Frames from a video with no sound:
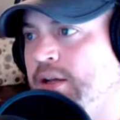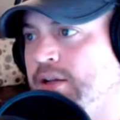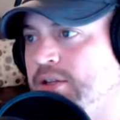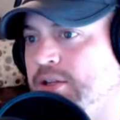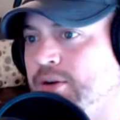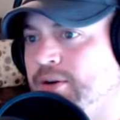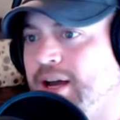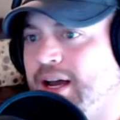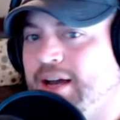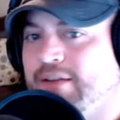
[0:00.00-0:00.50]

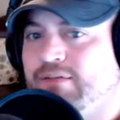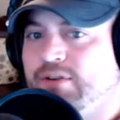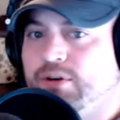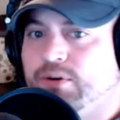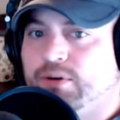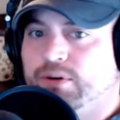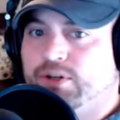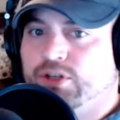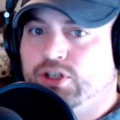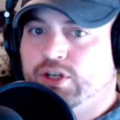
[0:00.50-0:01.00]
you have
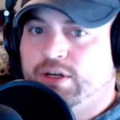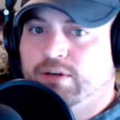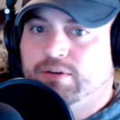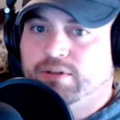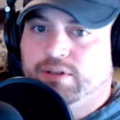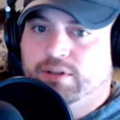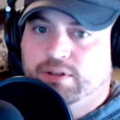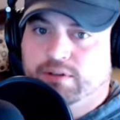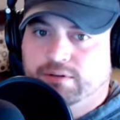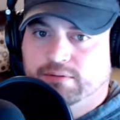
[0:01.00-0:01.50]
your
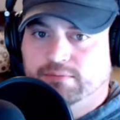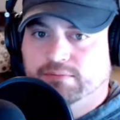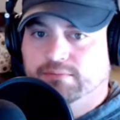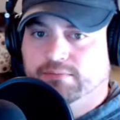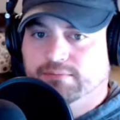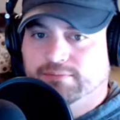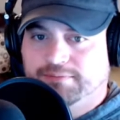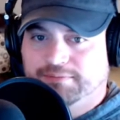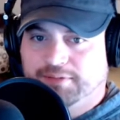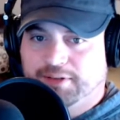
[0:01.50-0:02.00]
general,
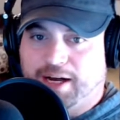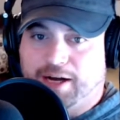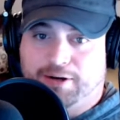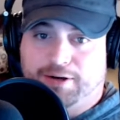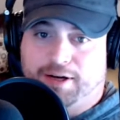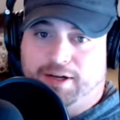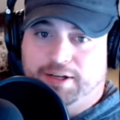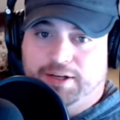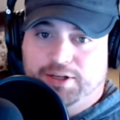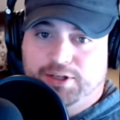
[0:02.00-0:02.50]
I'll
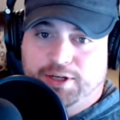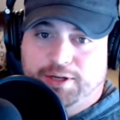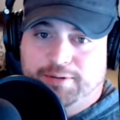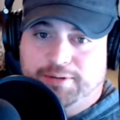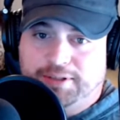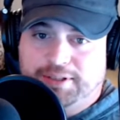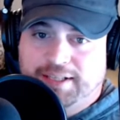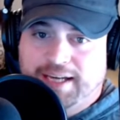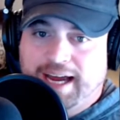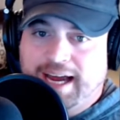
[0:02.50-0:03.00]
call it a
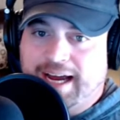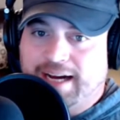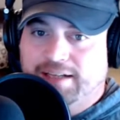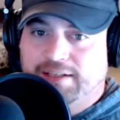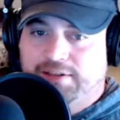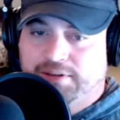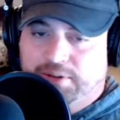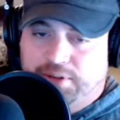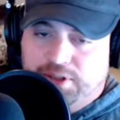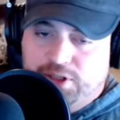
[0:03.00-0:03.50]
general
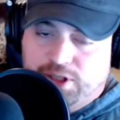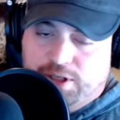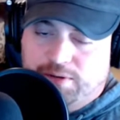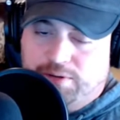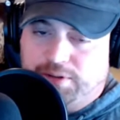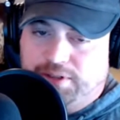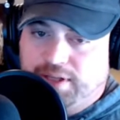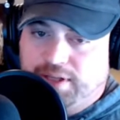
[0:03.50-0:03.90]
tax or a general